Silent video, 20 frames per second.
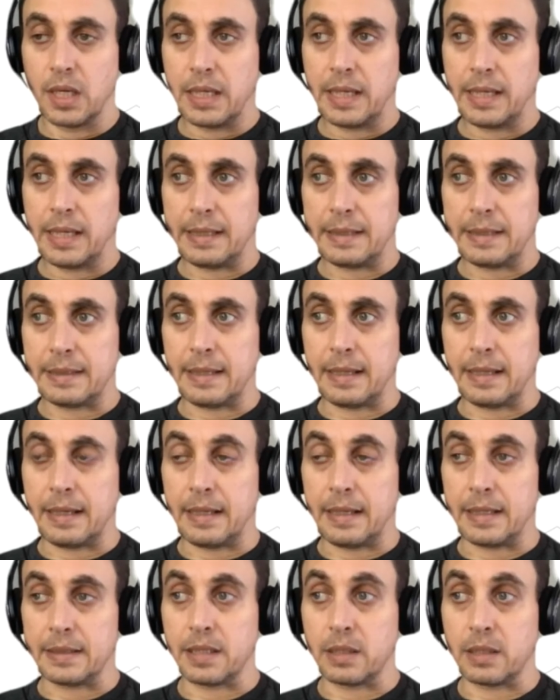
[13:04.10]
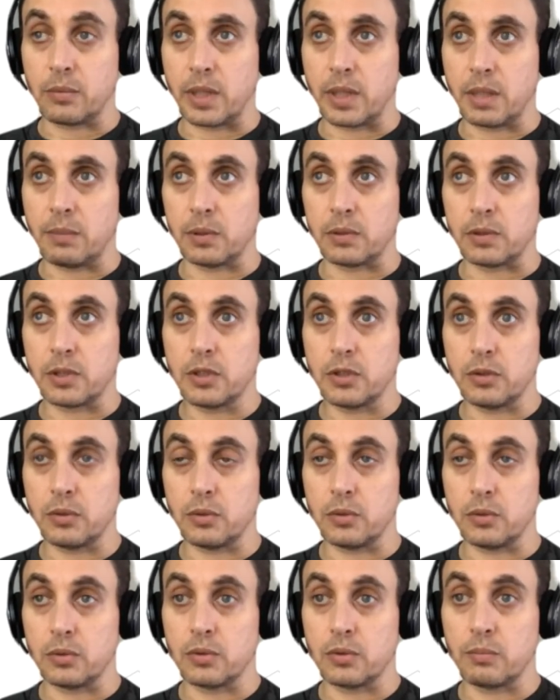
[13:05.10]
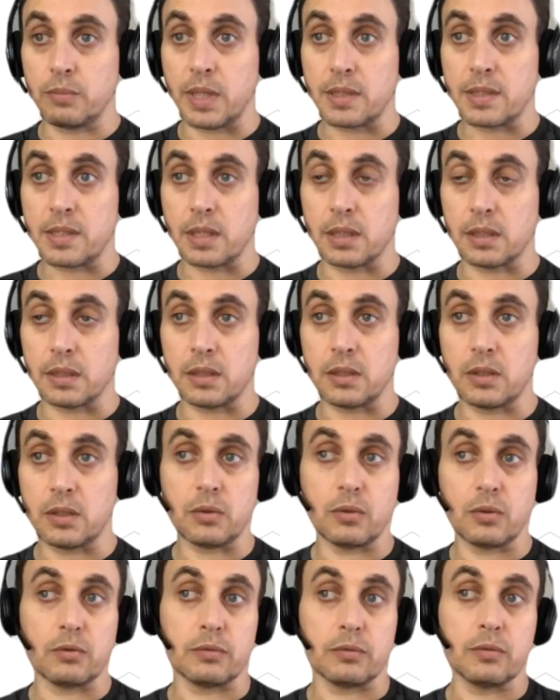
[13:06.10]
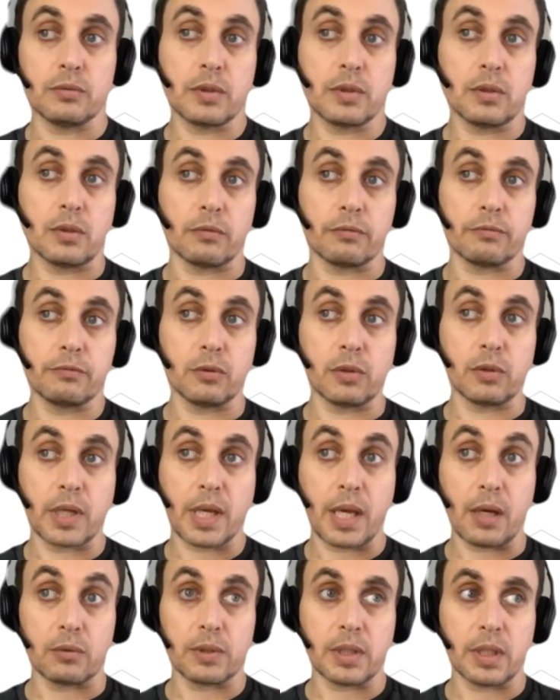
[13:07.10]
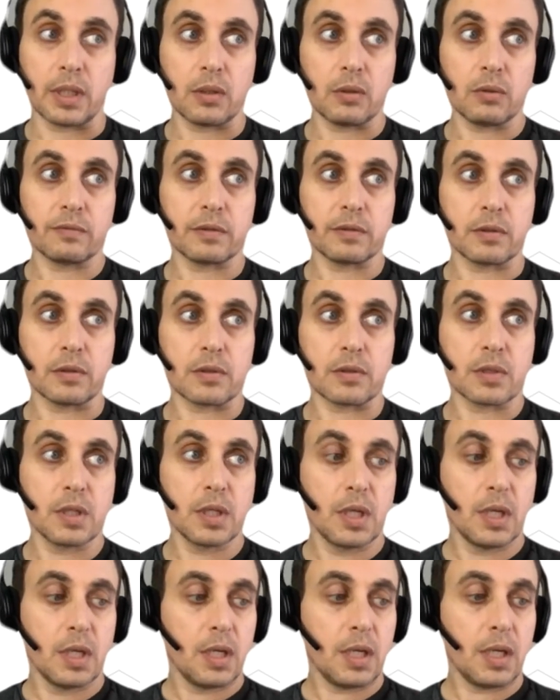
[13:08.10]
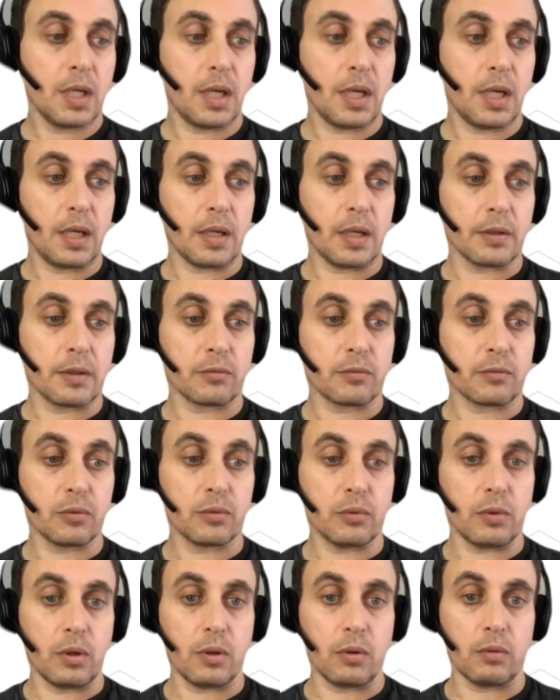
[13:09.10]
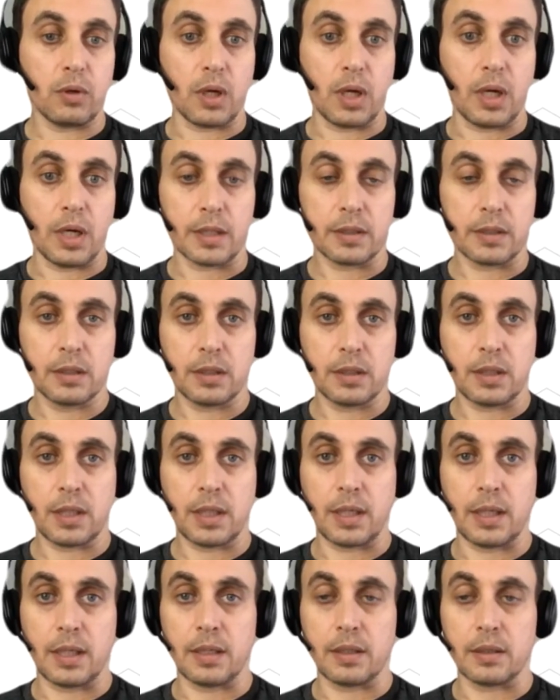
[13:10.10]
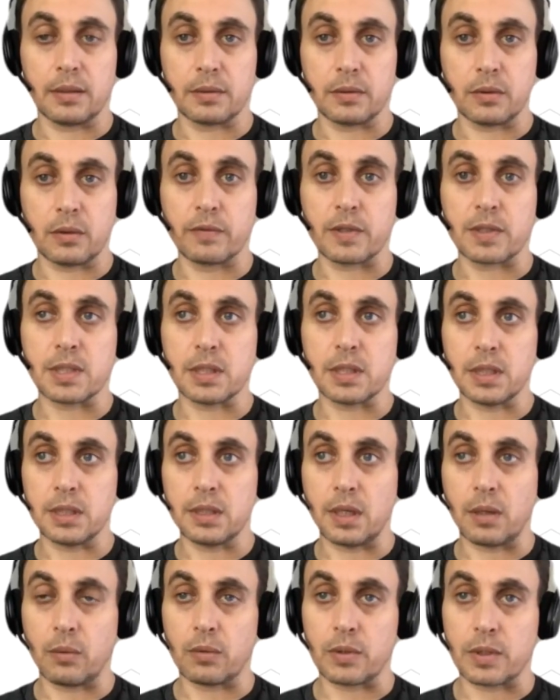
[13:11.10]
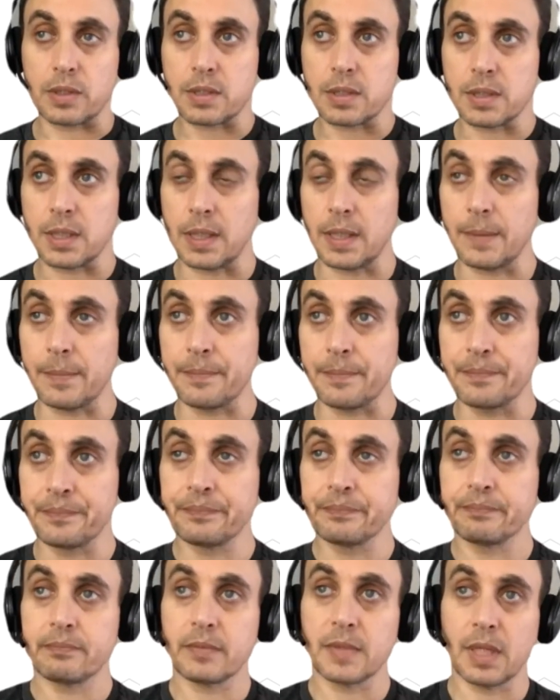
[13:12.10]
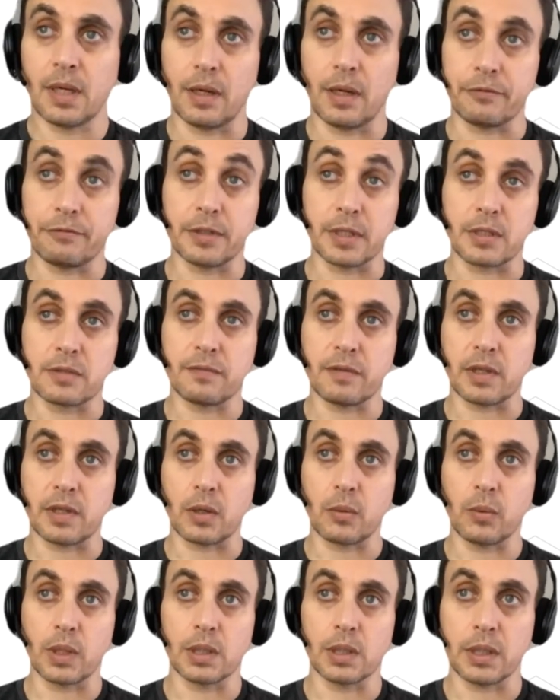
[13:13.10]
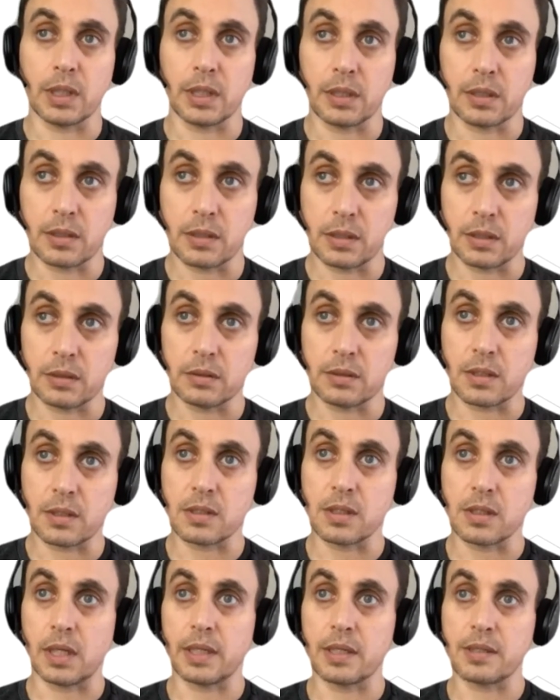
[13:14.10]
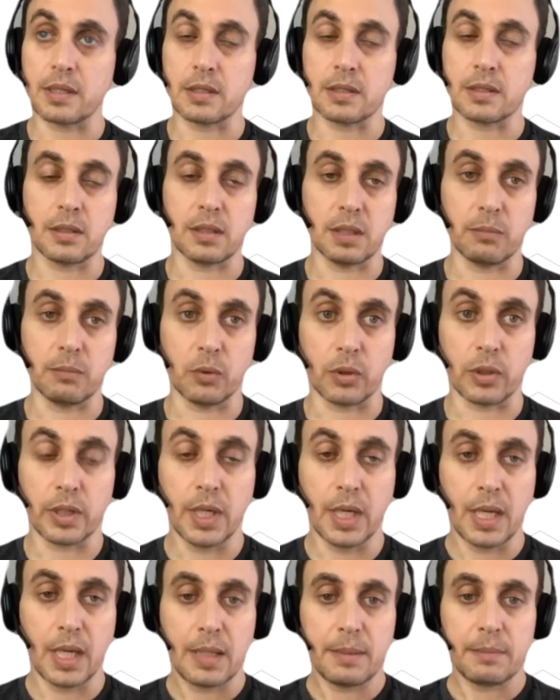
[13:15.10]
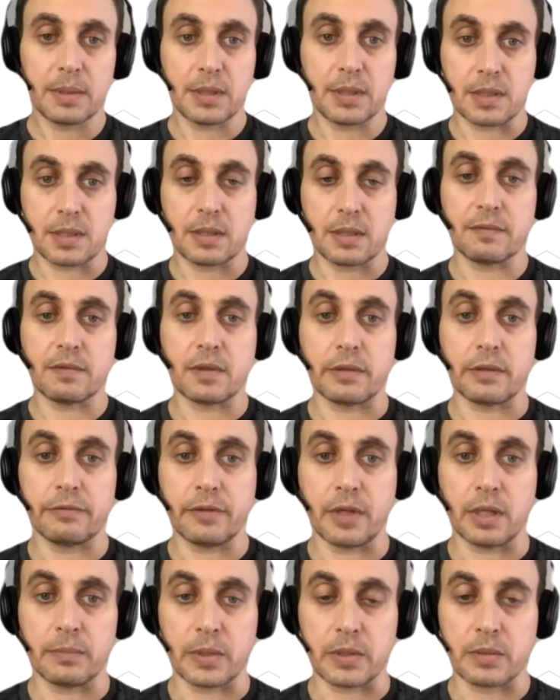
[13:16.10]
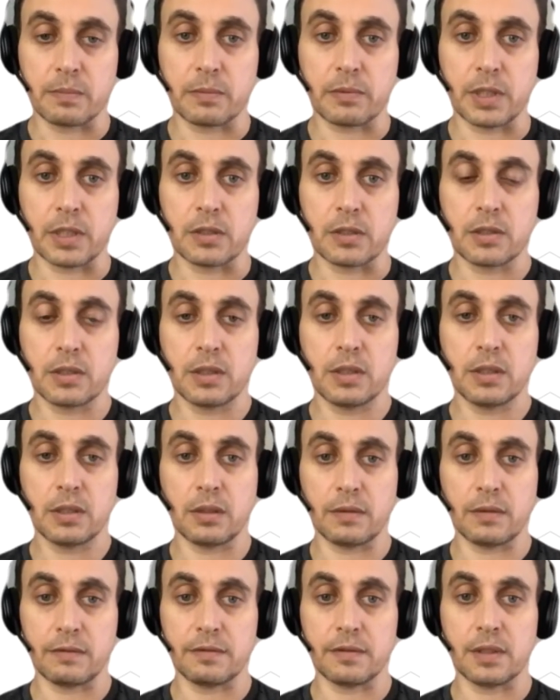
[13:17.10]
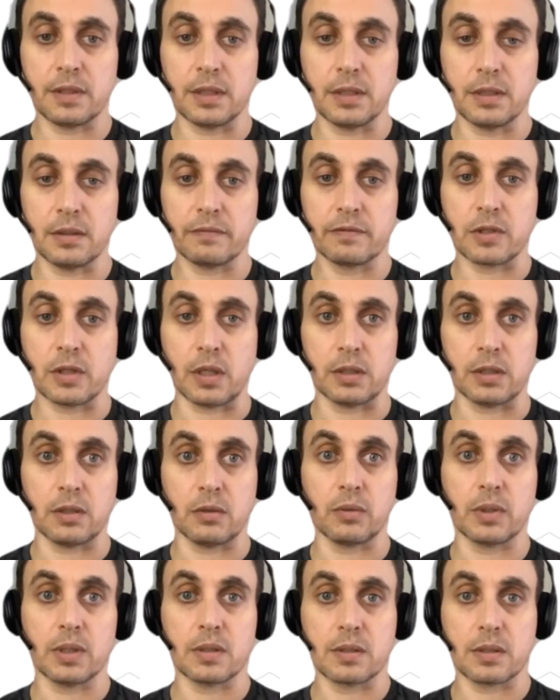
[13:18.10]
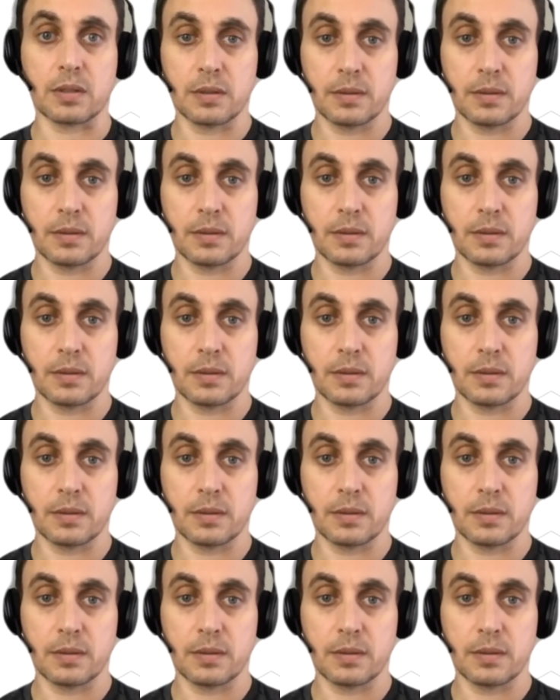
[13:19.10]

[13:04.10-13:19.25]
and they were able to basically do full account takeovers through OAuth. Obviously, that was fixed very quickly, and it does not exist anymore. But that's a very famous breach of JWT tokens.